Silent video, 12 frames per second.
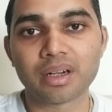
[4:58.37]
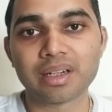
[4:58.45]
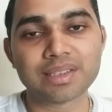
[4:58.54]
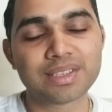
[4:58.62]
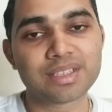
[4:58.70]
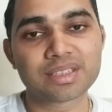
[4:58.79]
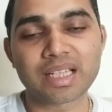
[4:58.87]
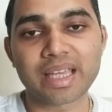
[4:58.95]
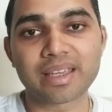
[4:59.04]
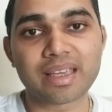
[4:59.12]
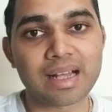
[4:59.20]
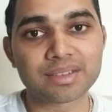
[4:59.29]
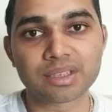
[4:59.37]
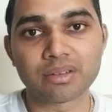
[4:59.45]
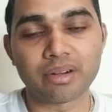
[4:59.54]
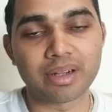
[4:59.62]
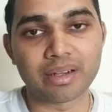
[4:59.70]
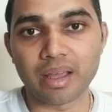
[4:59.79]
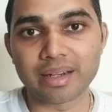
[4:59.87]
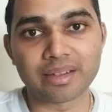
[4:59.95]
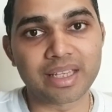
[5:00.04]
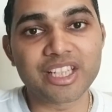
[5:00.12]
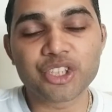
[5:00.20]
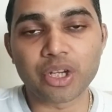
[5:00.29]
diseases like cancer and
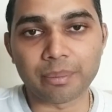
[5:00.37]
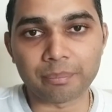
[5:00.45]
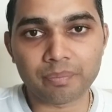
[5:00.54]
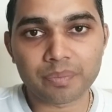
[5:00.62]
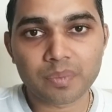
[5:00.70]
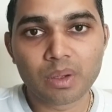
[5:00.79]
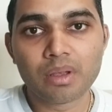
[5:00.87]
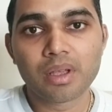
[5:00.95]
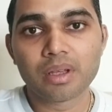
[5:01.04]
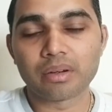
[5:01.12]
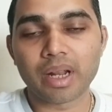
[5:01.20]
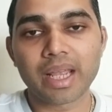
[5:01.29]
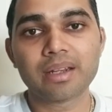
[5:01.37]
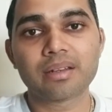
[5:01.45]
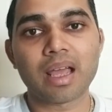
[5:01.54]
aging, right?